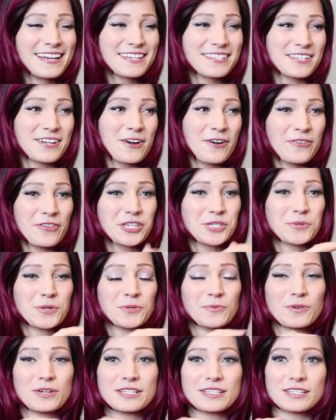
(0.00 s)
So this
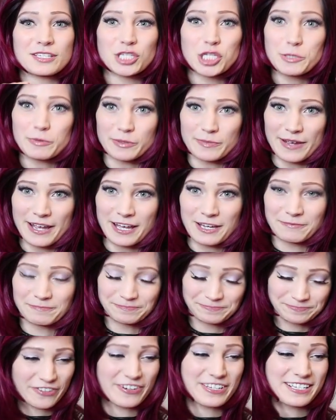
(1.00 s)
one was
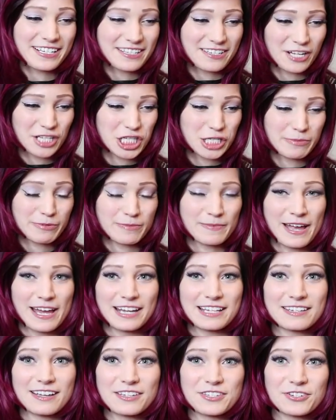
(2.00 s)
Superman. And the reason it's called
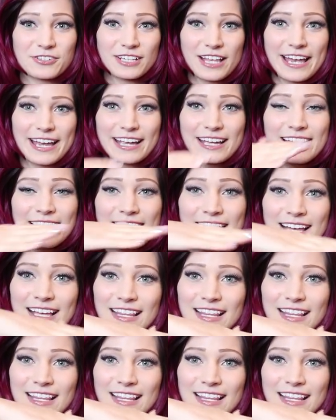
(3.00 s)
Superman is because you're like